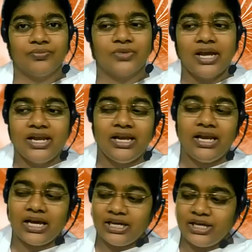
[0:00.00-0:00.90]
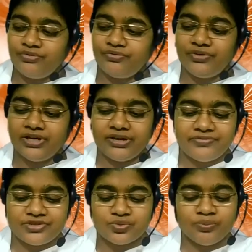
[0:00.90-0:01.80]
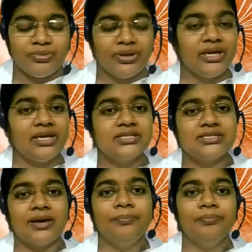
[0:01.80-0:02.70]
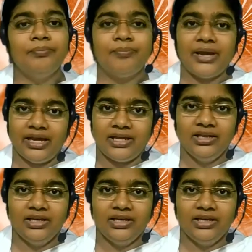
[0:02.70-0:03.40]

life gives me some pain,